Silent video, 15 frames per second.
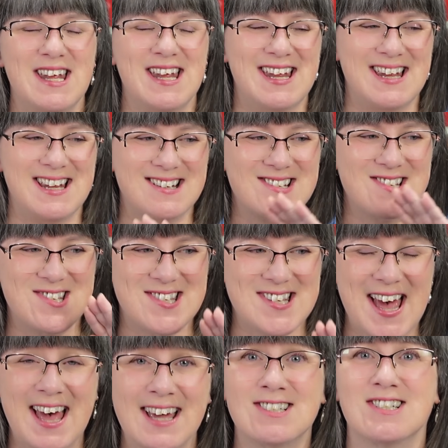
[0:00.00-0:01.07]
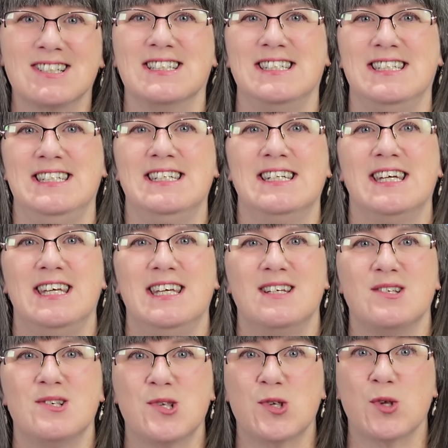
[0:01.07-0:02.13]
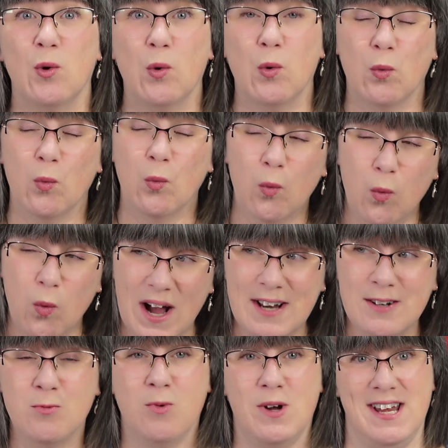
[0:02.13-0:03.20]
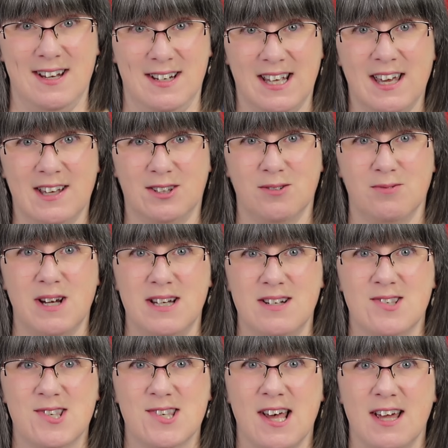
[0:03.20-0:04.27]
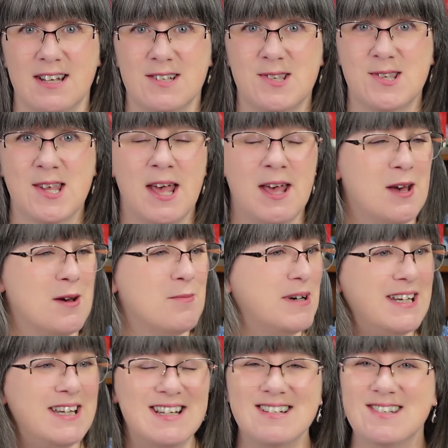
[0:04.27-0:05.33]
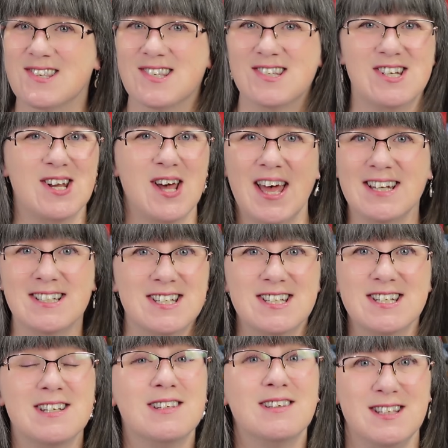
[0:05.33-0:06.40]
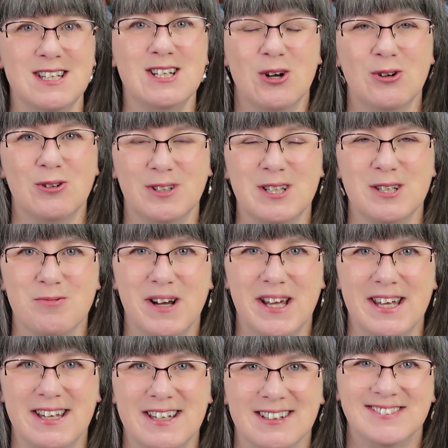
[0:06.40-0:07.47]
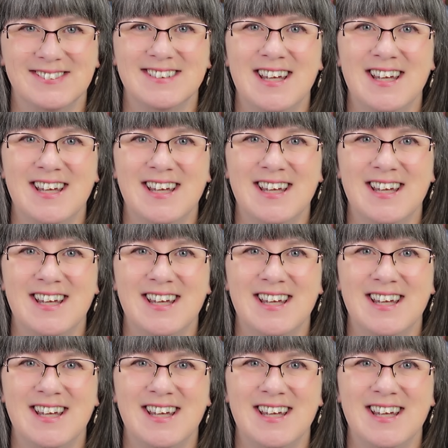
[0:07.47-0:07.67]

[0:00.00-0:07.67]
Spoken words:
exactly is one way to get the right size, but it's not the only way.